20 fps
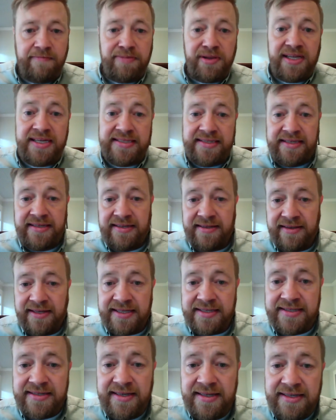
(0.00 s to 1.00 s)
plays into
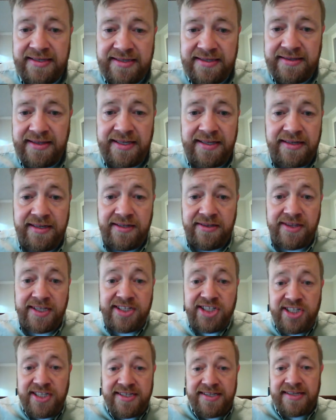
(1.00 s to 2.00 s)
this is that
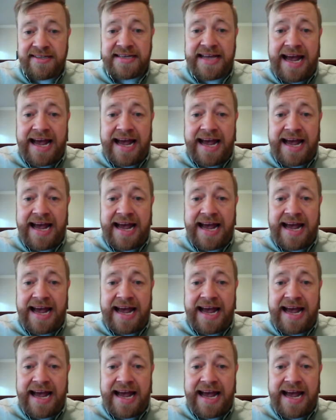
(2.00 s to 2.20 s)
Jesus